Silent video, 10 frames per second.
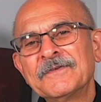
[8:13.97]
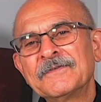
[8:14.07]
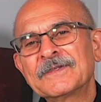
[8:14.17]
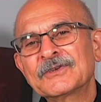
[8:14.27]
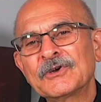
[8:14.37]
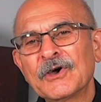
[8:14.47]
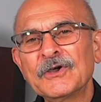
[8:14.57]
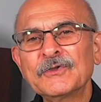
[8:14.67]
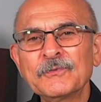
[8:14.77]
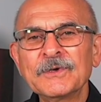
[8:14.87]

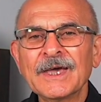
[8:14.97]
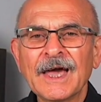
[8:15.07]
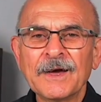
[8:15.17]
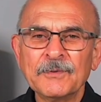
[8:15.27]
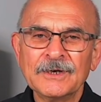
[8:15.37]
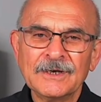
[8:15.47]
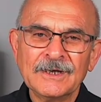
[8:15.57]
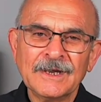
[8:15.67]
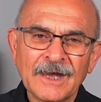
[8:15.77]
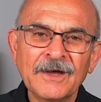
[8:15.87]
try to be happy
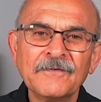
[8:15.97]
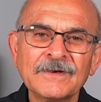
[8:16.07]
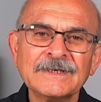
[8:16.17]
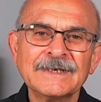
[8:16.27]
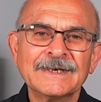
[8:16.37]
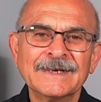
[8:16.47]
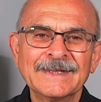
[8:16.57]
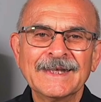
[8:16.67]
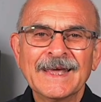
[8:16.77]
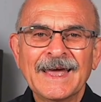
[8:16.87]
in every
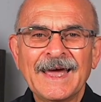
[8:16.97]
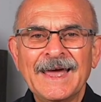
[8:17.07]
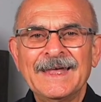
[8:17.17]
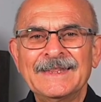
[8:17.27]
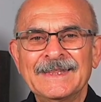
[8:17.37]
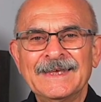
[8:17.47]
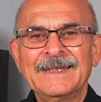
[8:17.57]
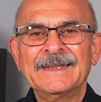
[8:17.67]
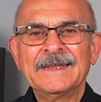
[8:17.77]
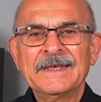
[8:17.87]
second, and
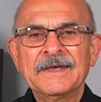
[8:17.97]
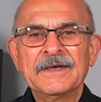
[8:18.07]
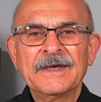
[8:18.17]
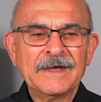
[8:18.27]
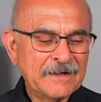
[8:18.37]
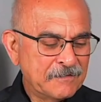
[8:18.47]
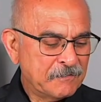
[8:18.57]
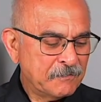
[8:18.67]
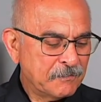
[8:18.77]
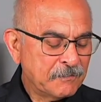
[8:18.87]
then
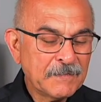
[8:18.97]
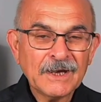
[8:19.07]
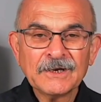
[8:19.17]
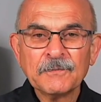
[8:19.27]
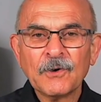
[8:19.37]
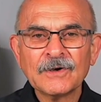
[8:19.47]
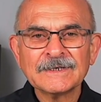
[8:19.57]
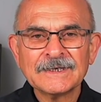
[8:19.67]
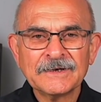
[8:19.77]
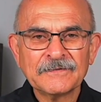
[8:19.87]
make a
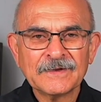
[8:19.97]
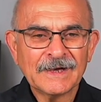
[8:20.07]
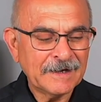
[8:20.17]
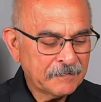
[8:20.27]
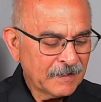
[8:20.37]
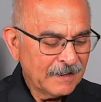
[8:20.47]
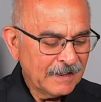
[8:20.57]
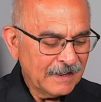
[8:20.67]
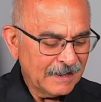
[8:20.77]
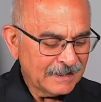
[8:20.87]
positive
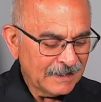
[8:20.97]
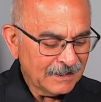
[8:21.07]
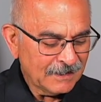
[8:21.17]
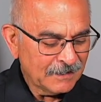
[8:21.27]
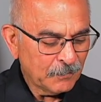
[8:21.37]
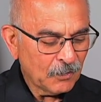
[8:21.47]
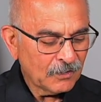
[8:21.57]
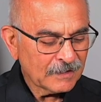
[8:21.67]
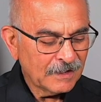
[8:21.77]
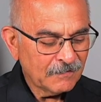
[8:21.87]
thinking
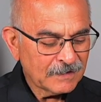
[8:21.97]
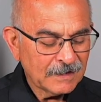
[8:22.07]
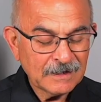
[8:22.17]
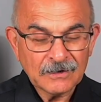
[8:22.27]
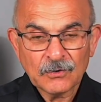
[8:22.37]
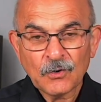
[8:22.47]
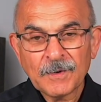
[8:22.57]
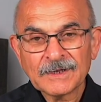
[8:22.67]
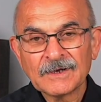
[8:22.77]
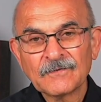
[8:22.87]
about everything. No
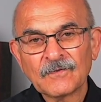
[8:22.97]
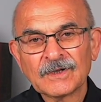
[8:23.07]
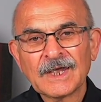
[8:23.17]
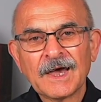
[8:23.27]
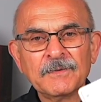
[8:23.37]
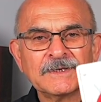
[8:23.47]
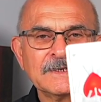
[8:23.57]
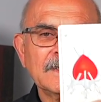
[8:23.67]
matter what happens in